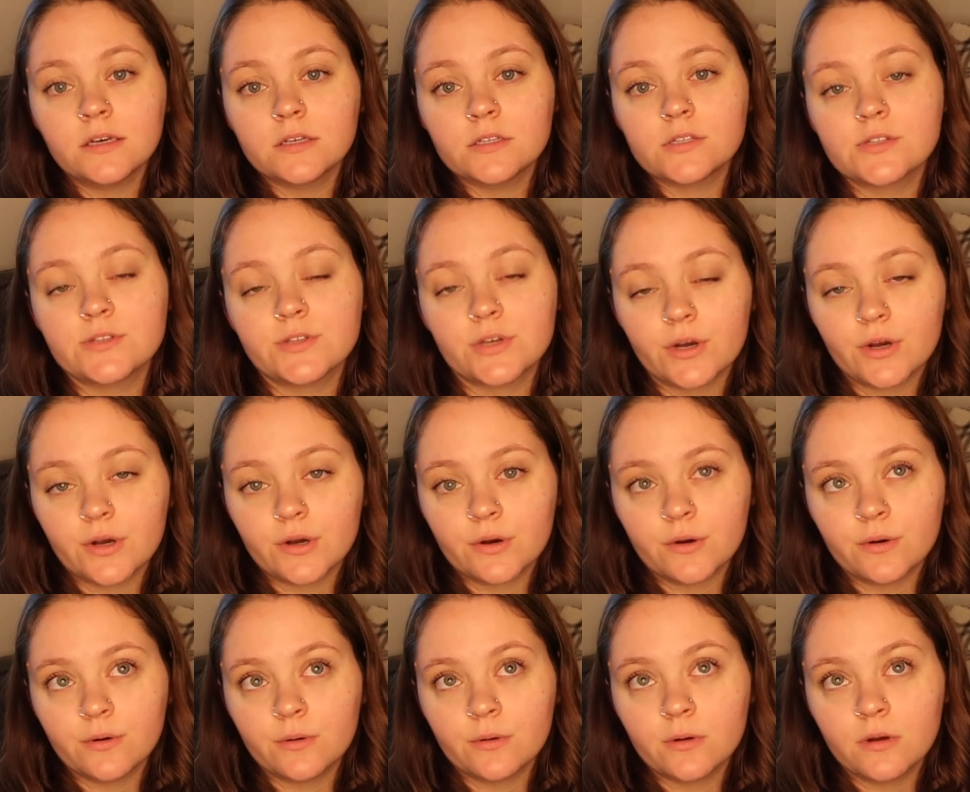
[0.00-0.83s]

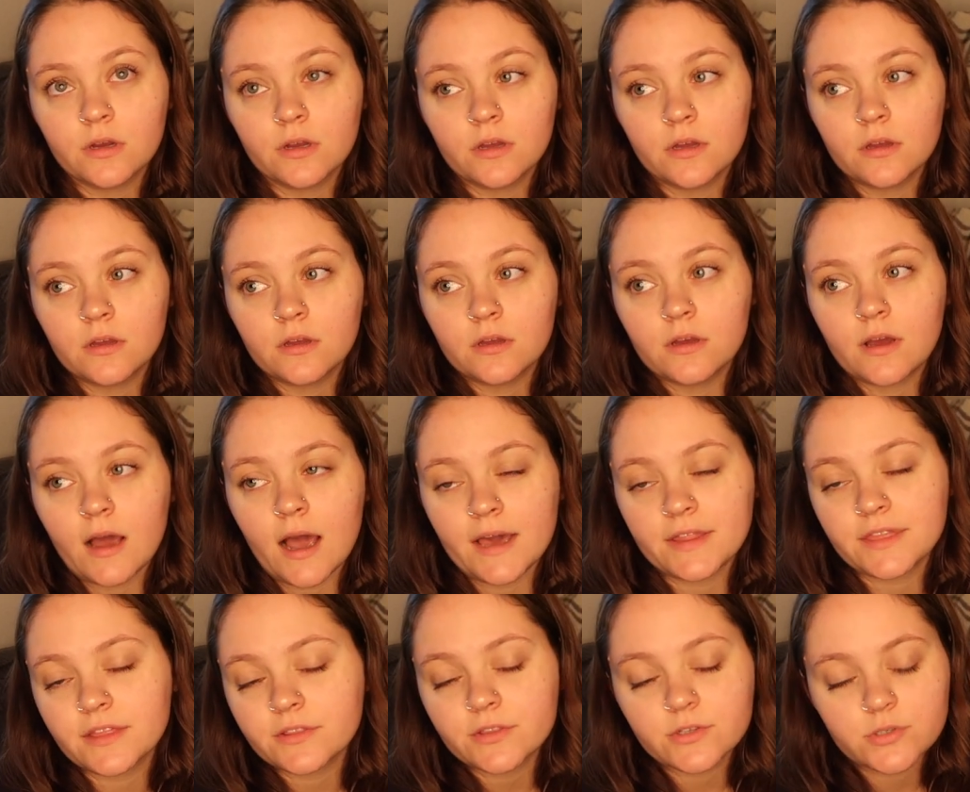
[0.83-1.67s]
So
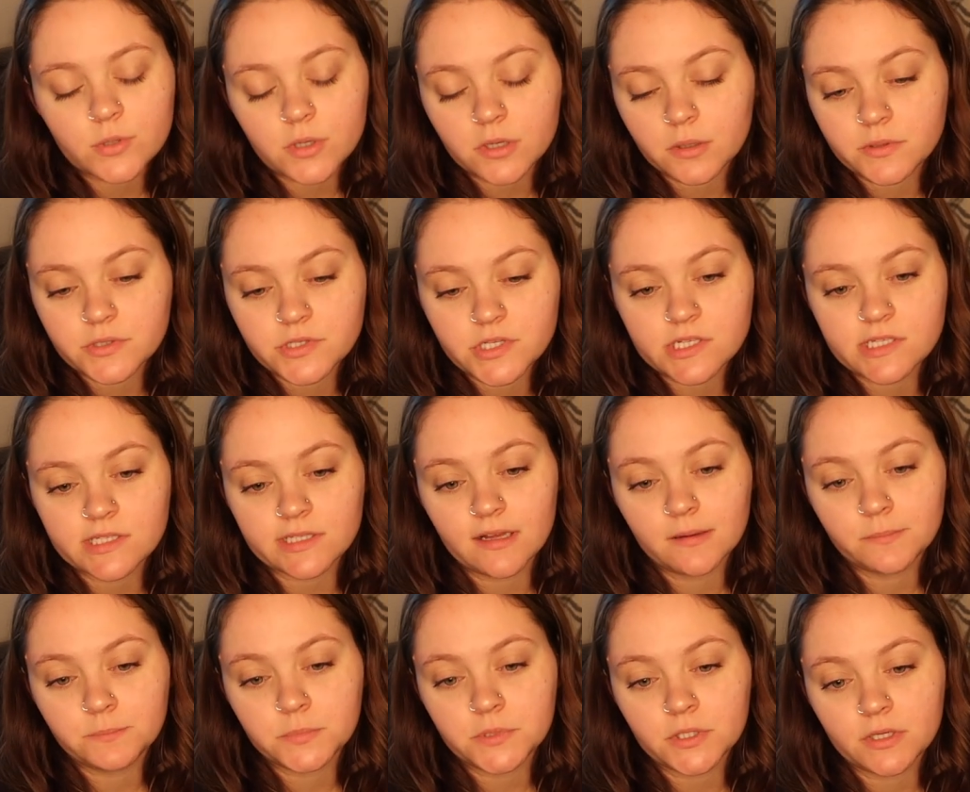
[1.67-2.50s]
I think the door was just
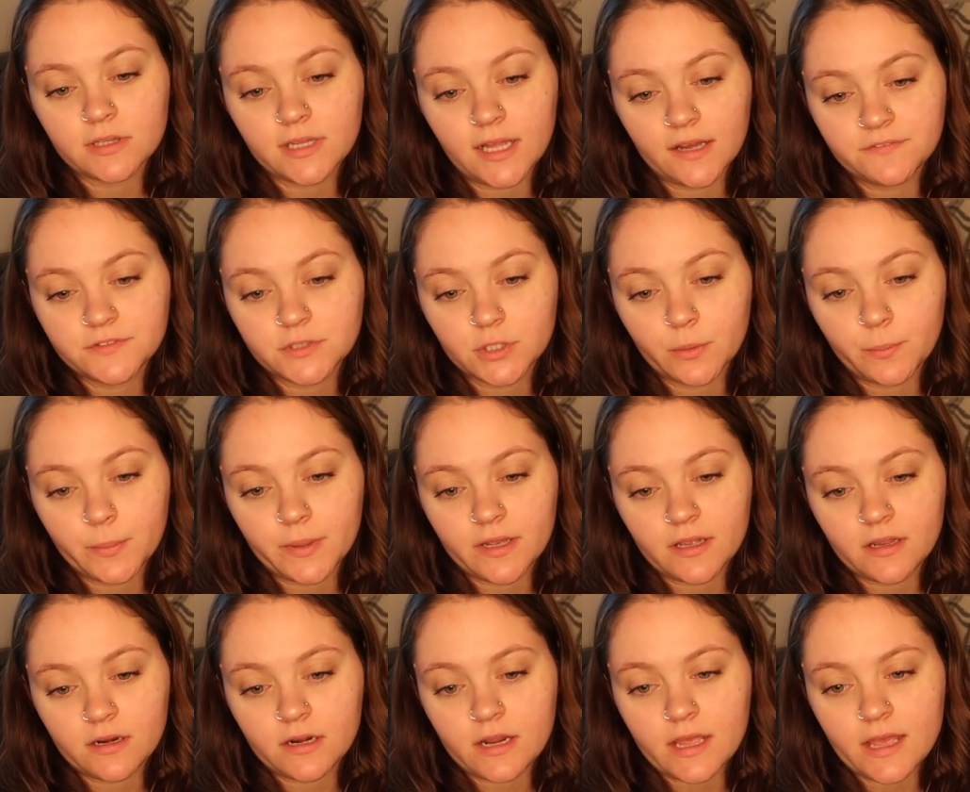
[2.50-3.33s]
left left
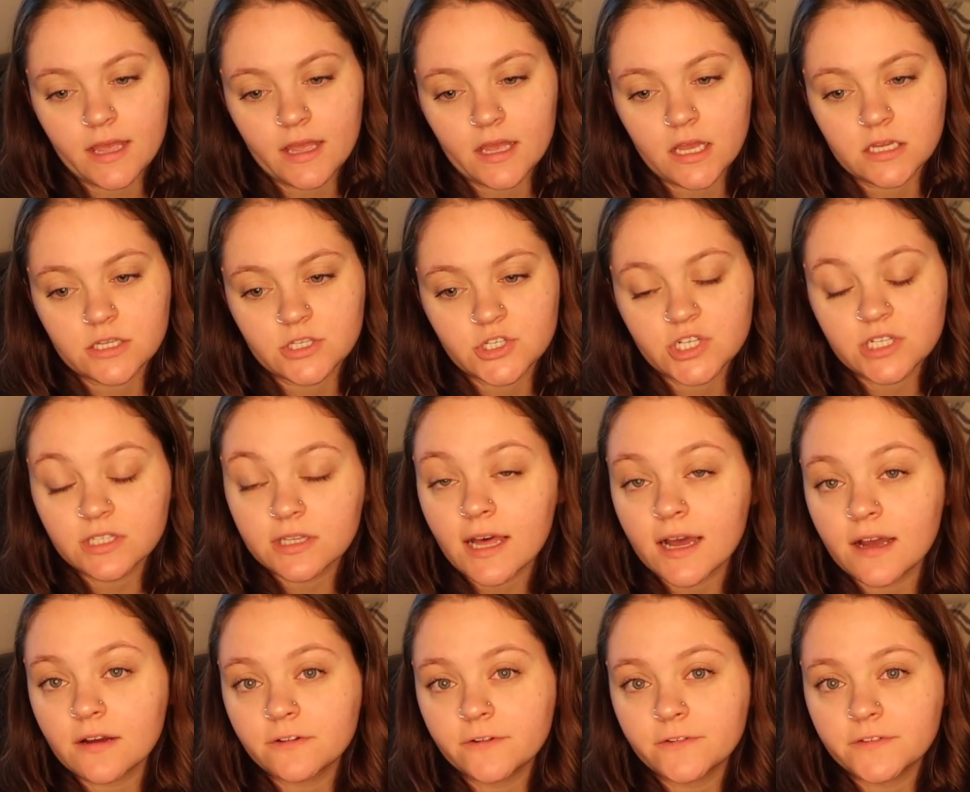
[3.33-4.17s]
open and she
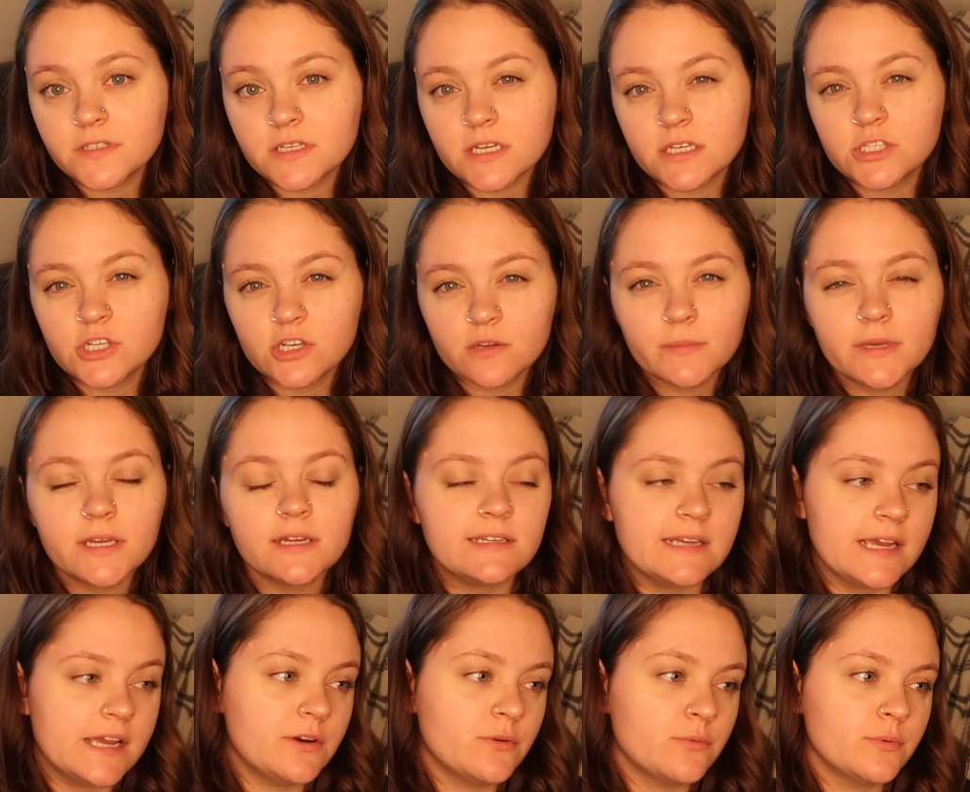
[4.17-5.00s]
left. It took me a
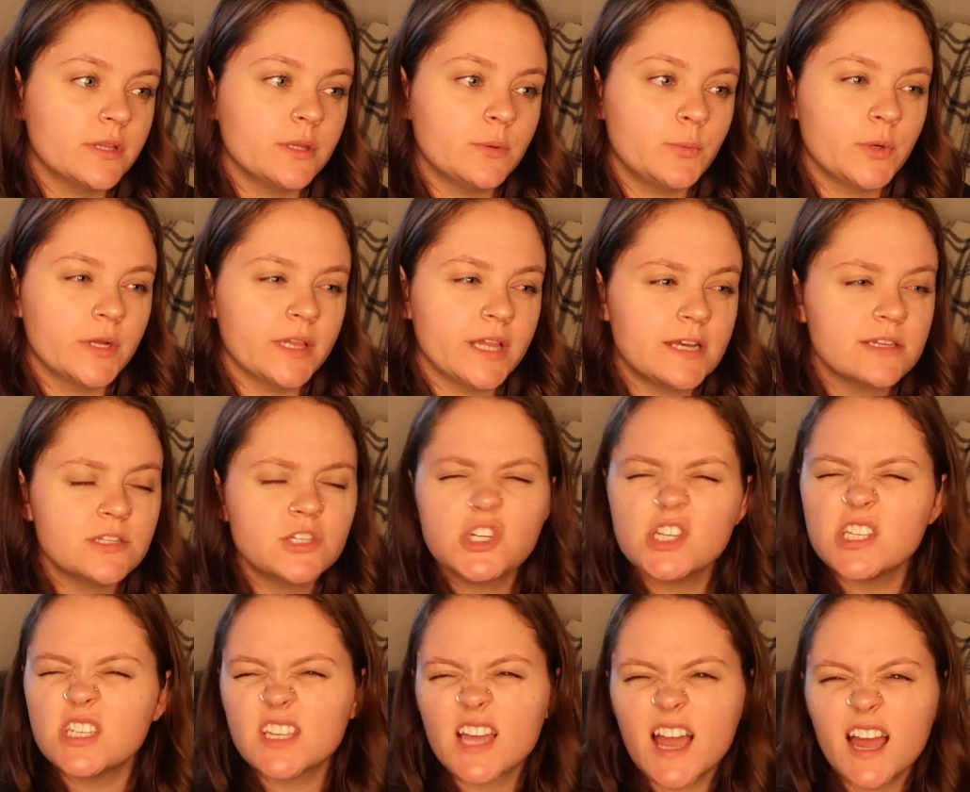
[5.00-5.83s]
day to really realize.
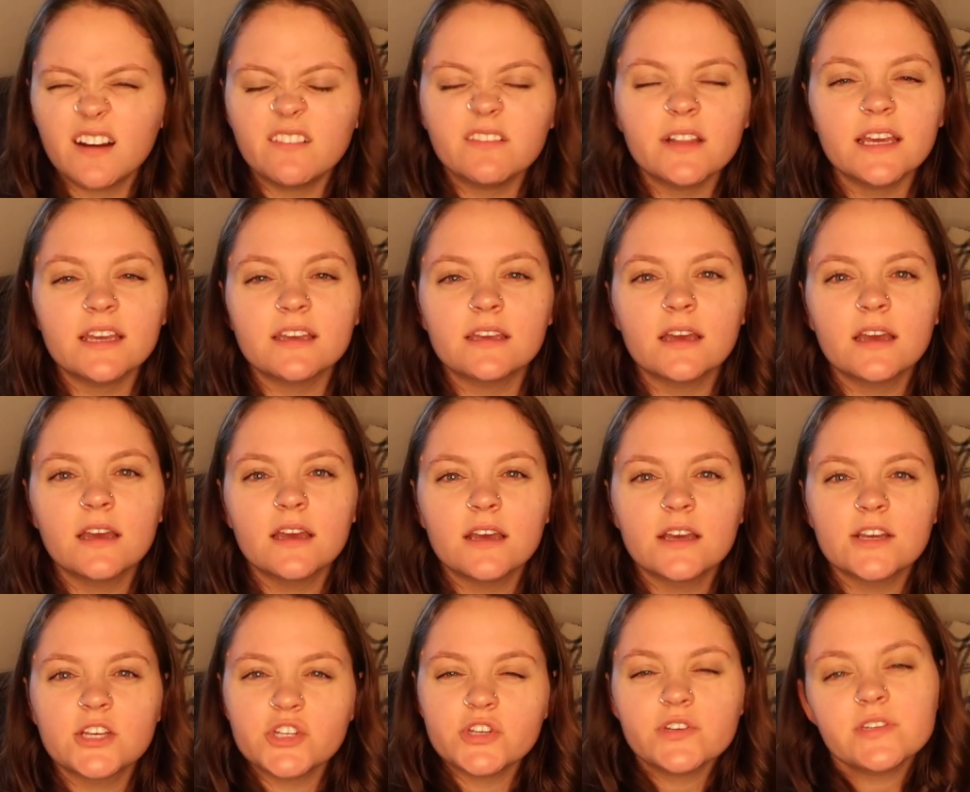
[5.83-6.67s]
She's kind of like,
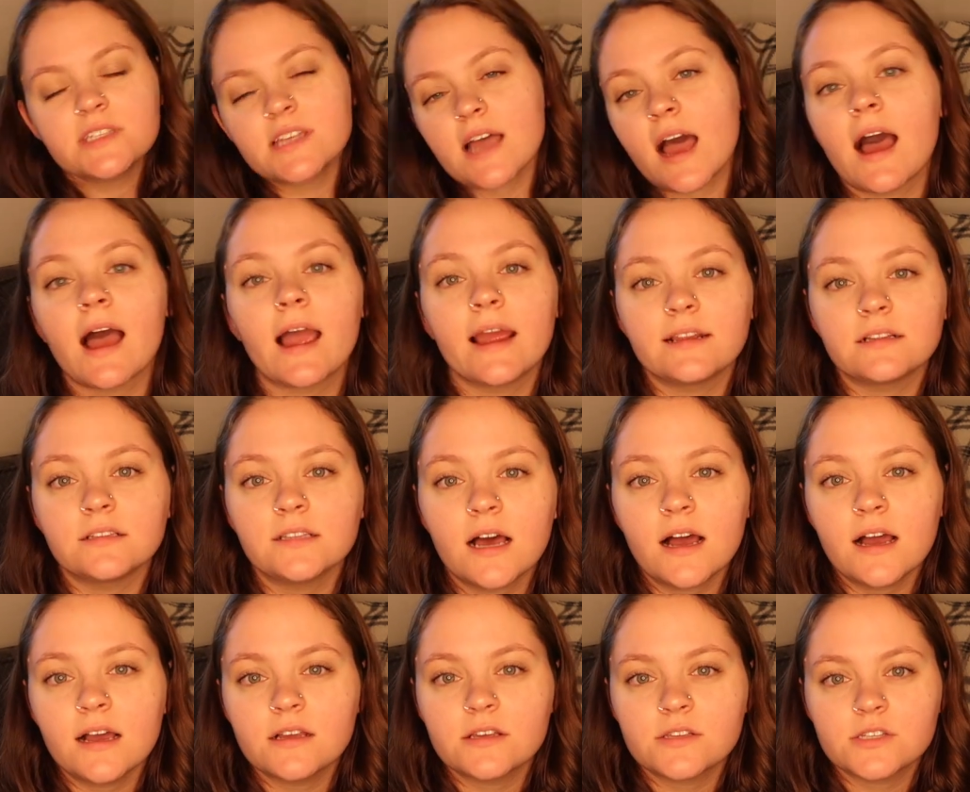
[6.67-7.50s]
she used to hide a
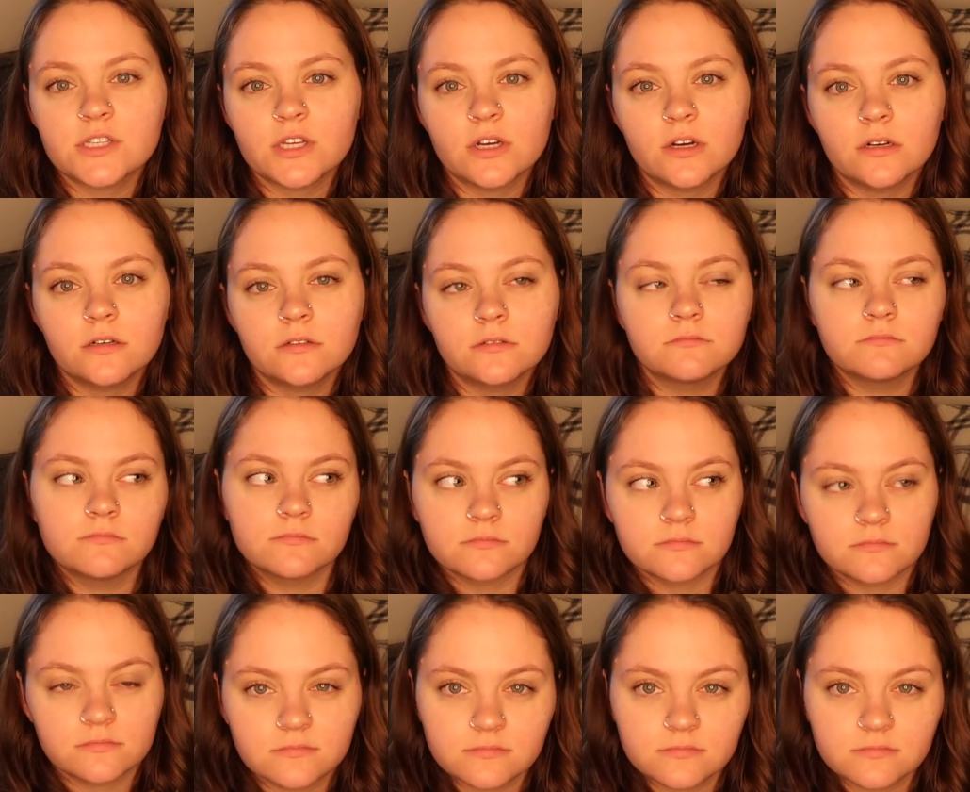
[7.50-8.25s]
lot. So